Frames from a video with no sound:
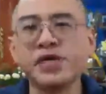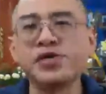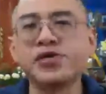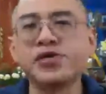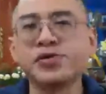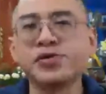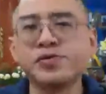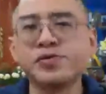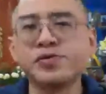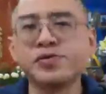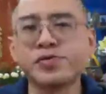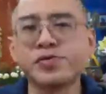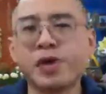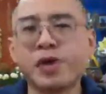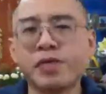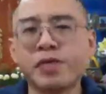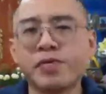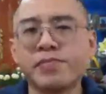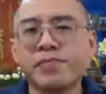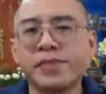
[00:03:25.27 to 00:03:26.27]
in
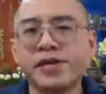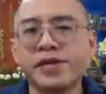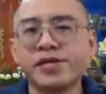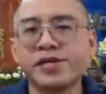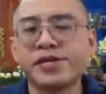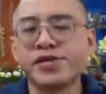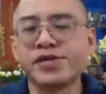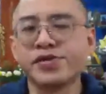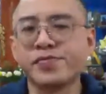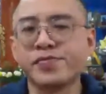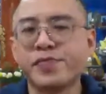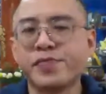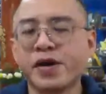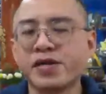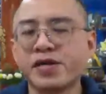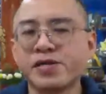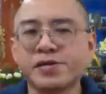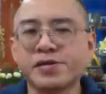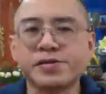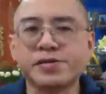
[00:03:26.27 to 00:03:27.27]
relation to our
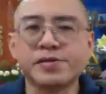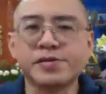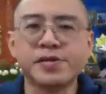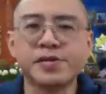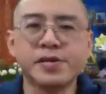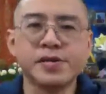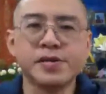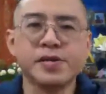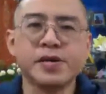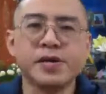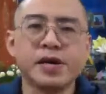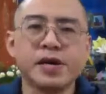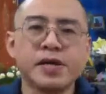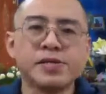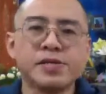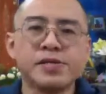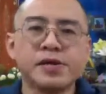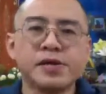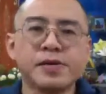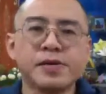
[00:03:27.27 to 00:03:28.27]
meditation practice.
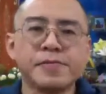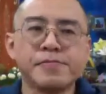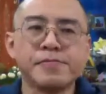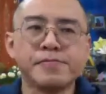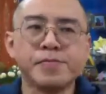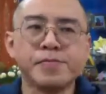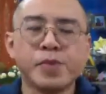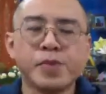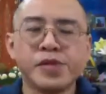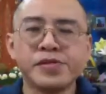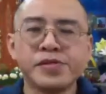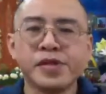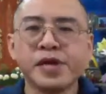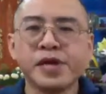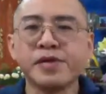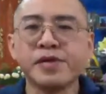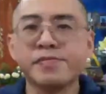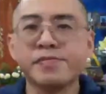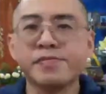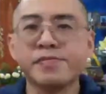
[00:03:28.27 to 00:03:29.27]
And
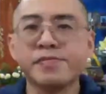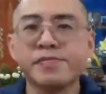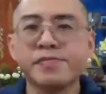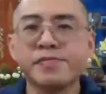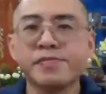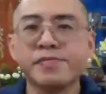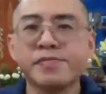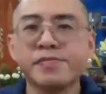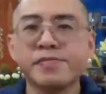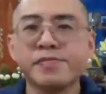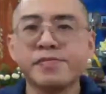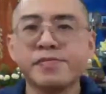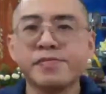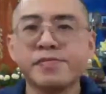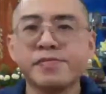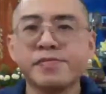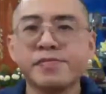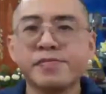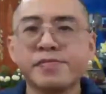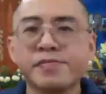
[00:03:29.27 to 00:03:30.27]
one thing maybe you
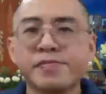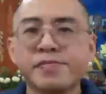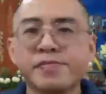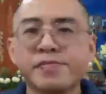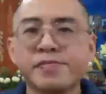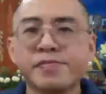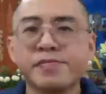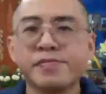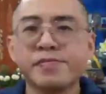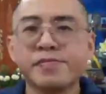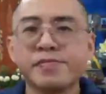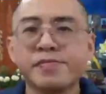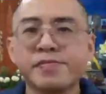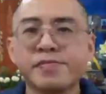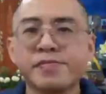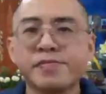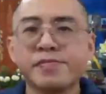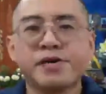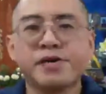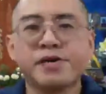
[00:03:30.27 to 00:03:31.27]
can
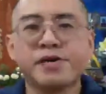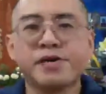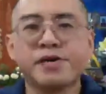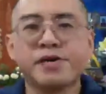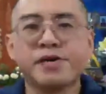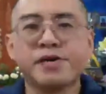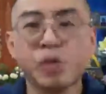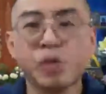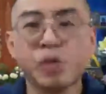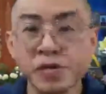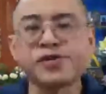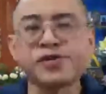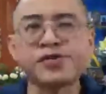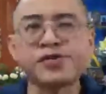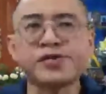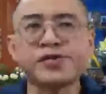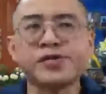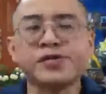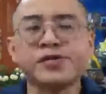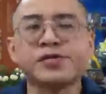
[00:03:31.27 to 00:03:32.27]
try to this
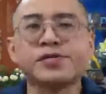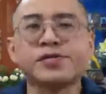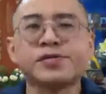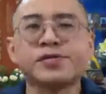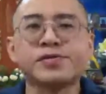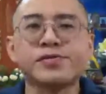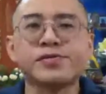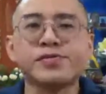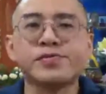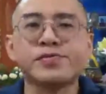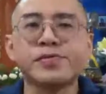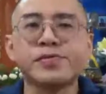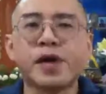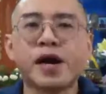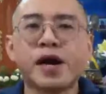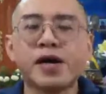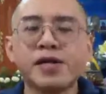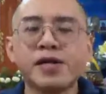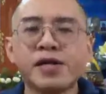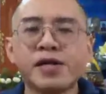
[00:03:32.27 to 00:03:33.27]
session is
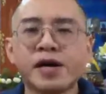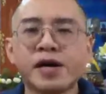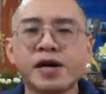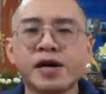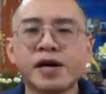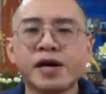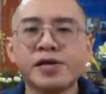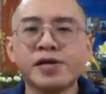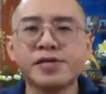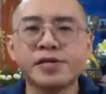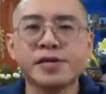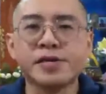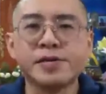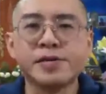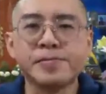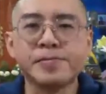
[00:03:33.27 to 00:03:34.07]
to highlight